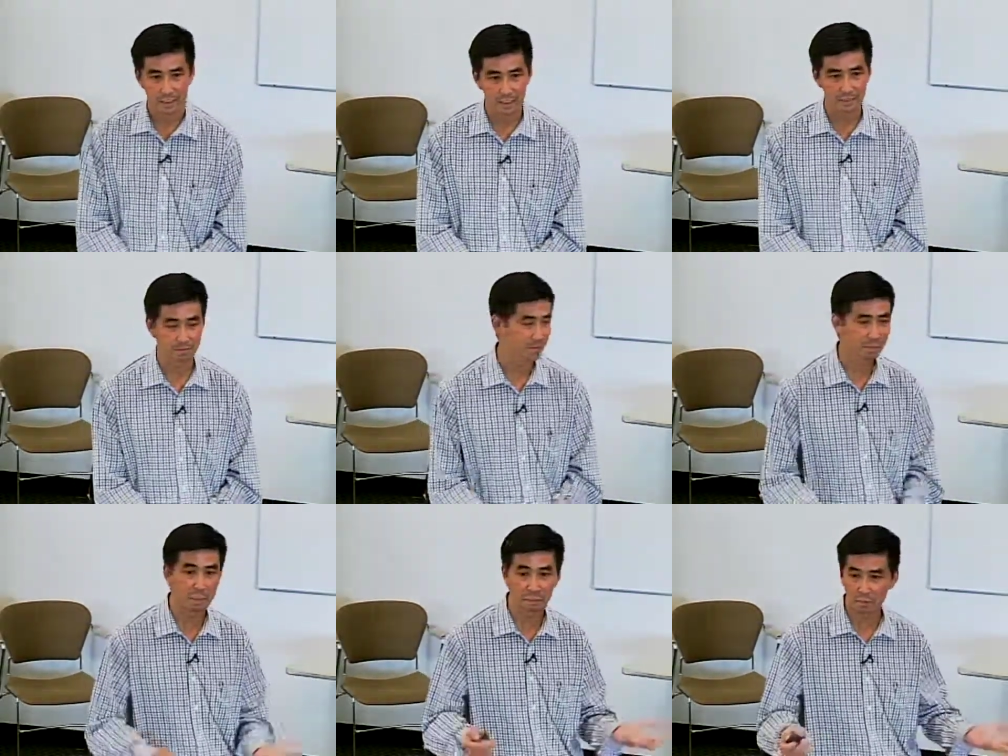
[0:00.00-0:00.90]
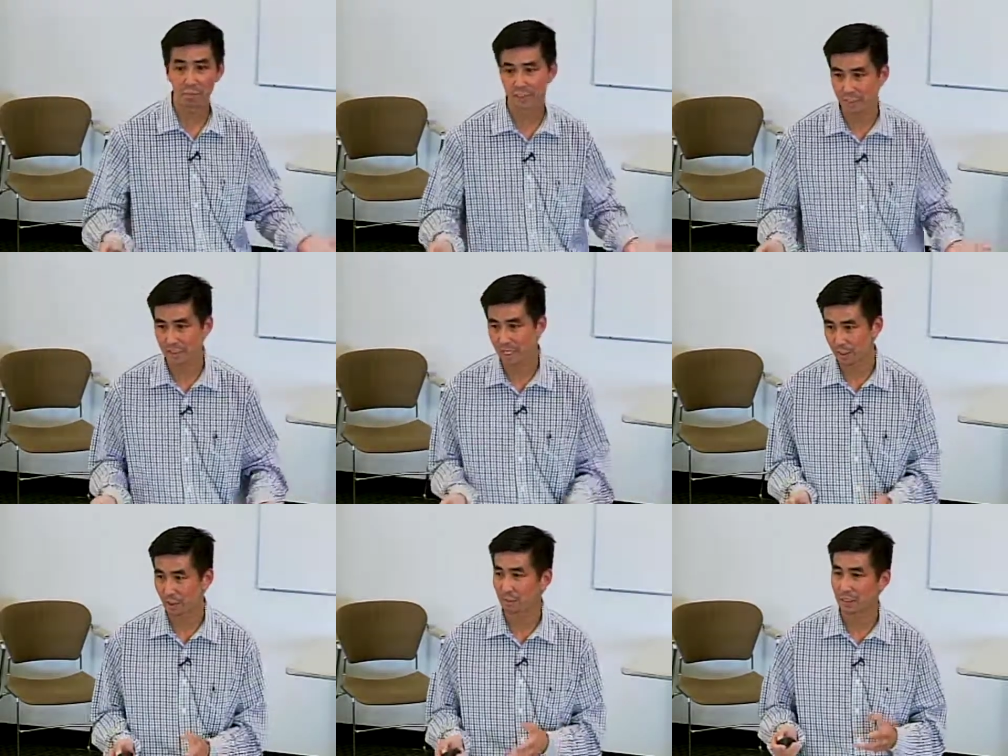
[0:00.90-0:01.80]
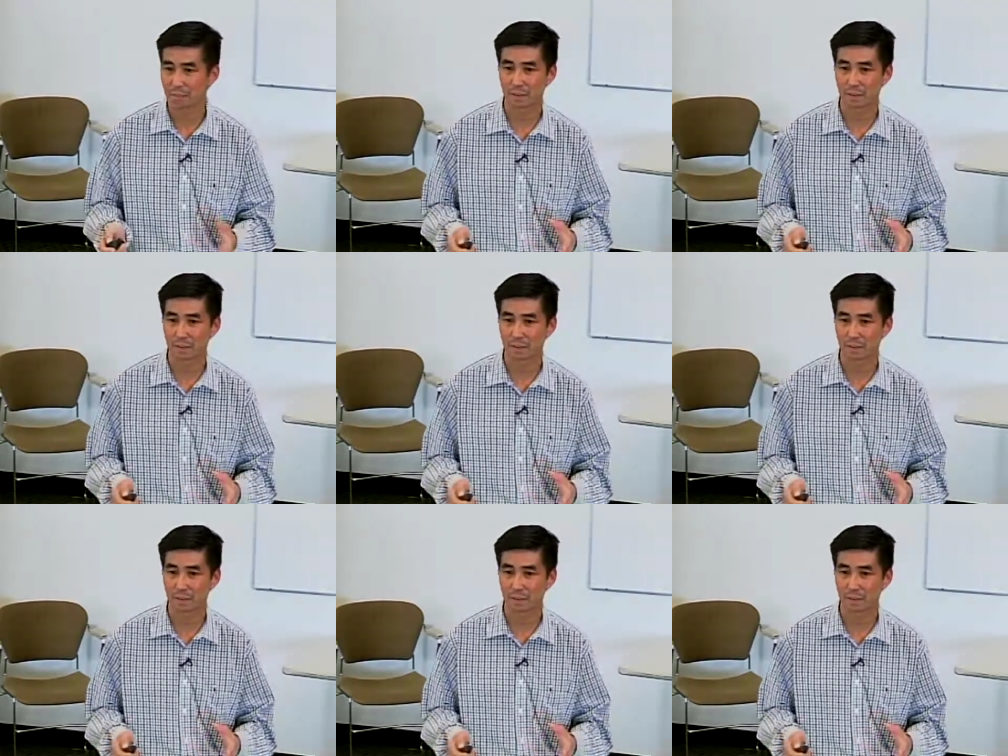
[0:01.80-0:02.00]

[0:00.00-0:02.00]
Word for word: And you know, maybe he would be six nine or something.